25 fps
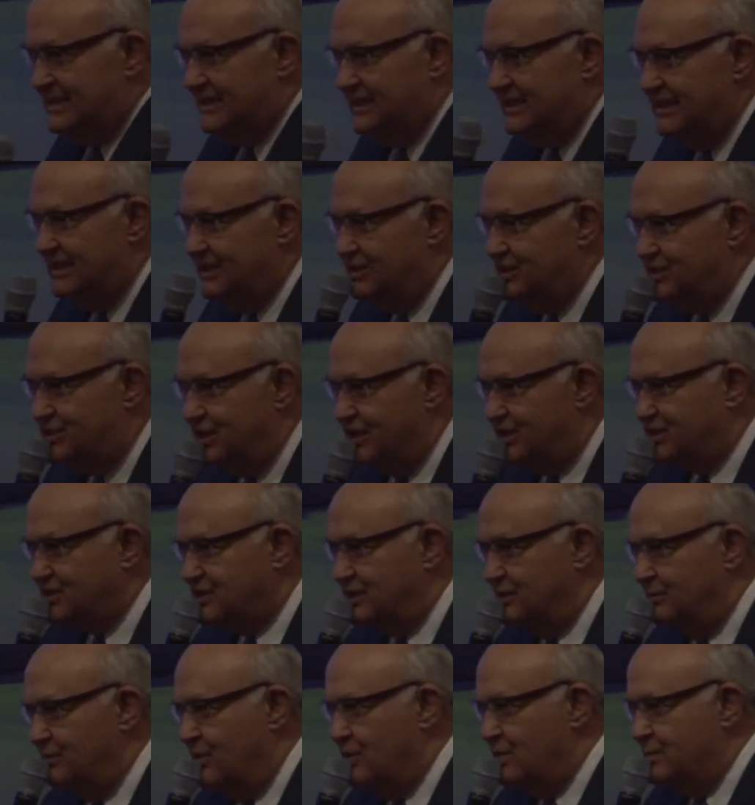In just
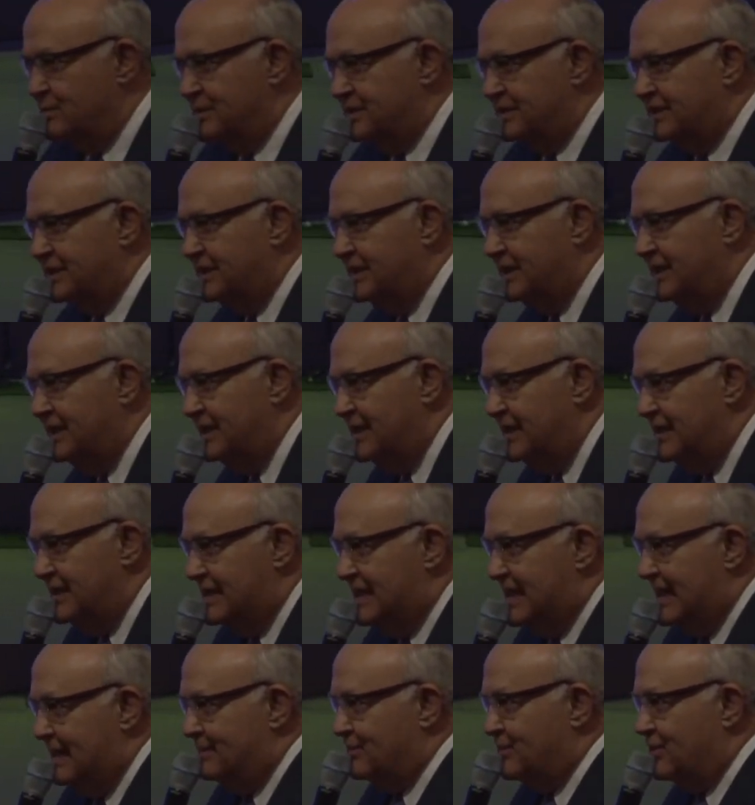a moment,
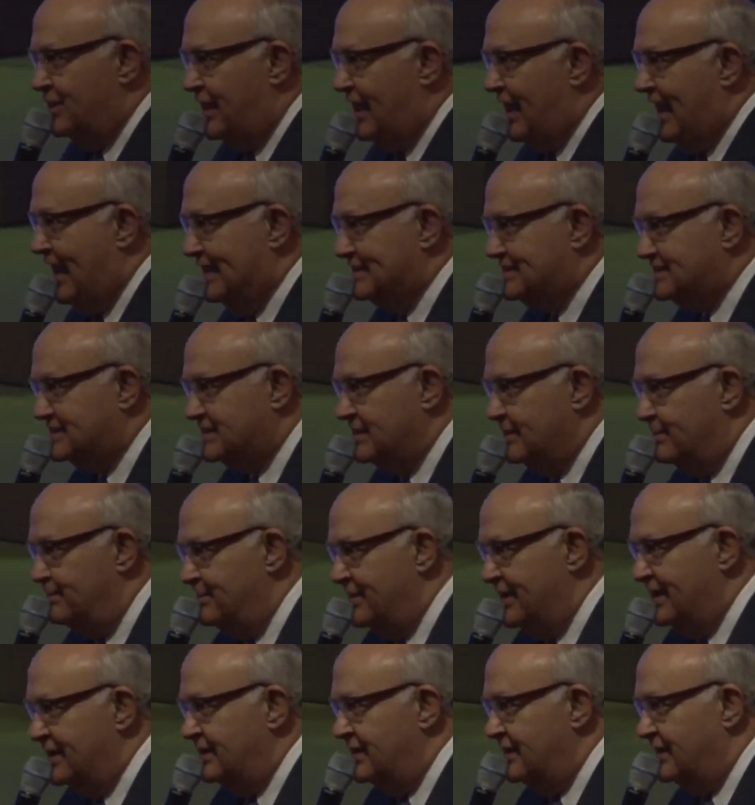I'm going to ask the
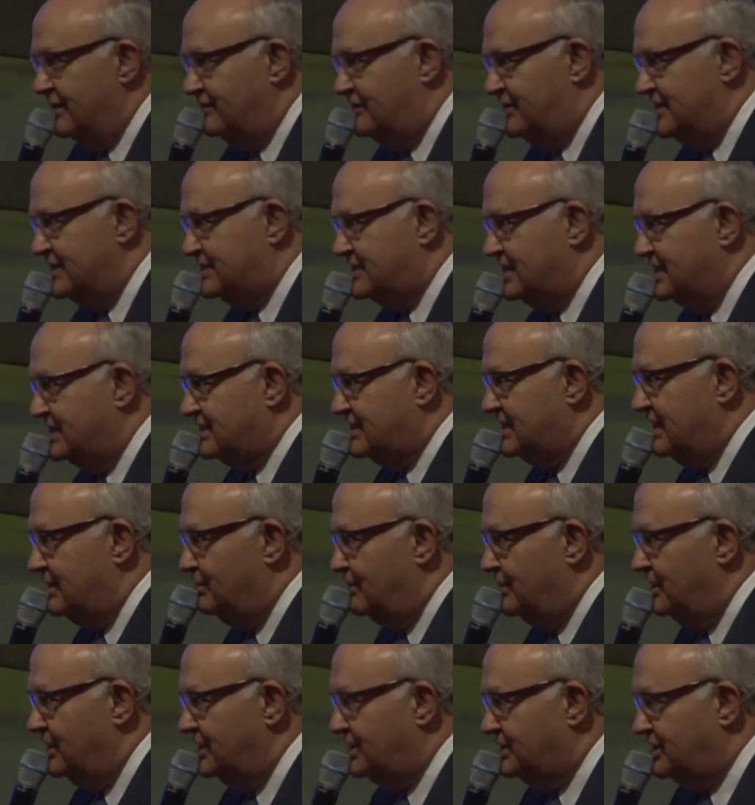men of this
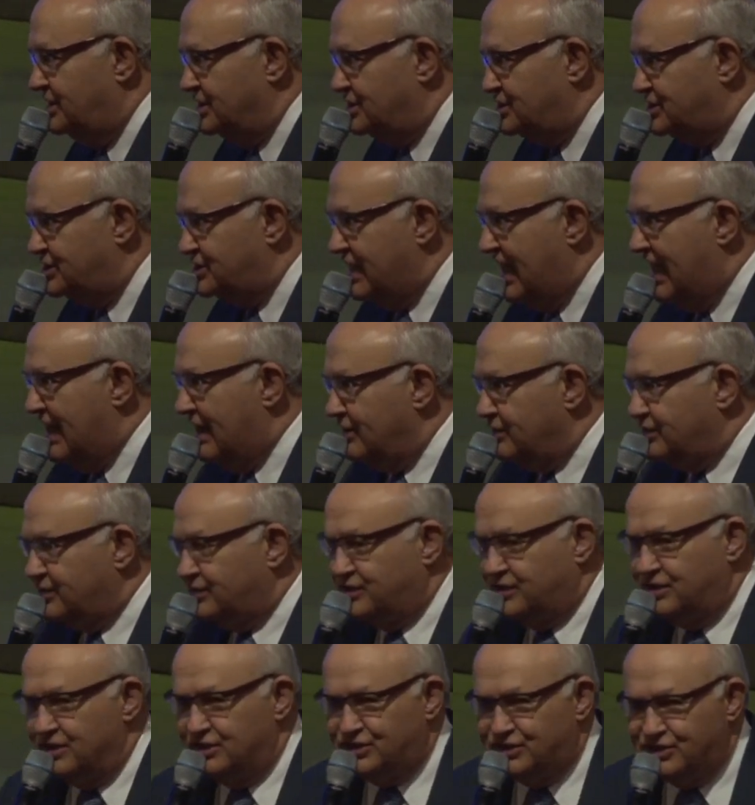assembly to shout
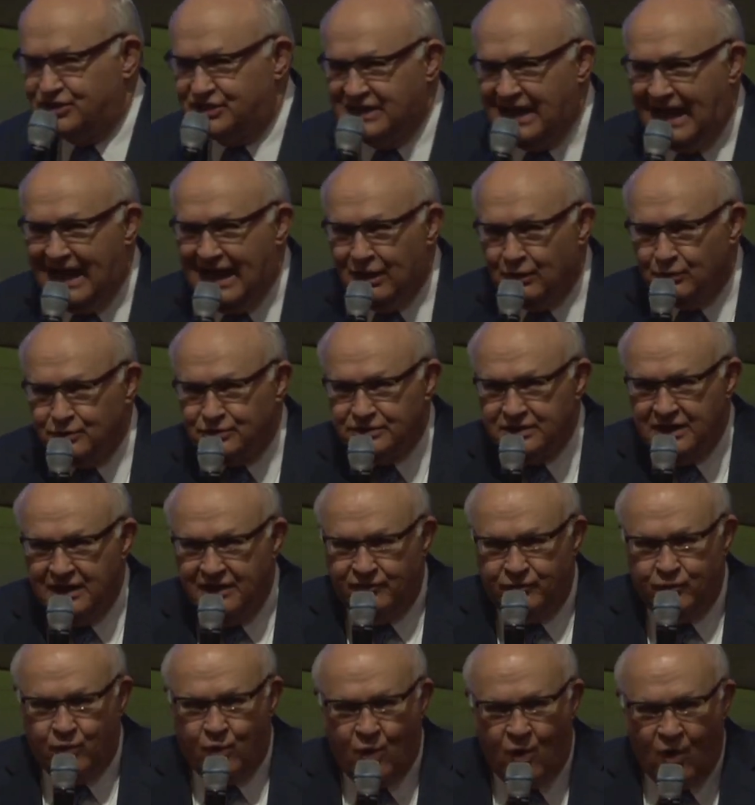the shout
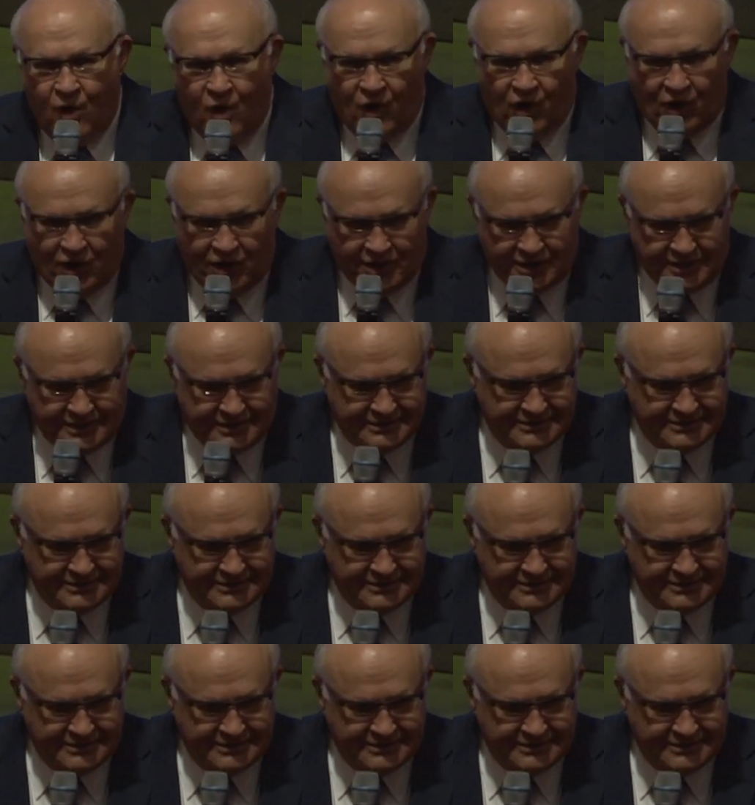of war.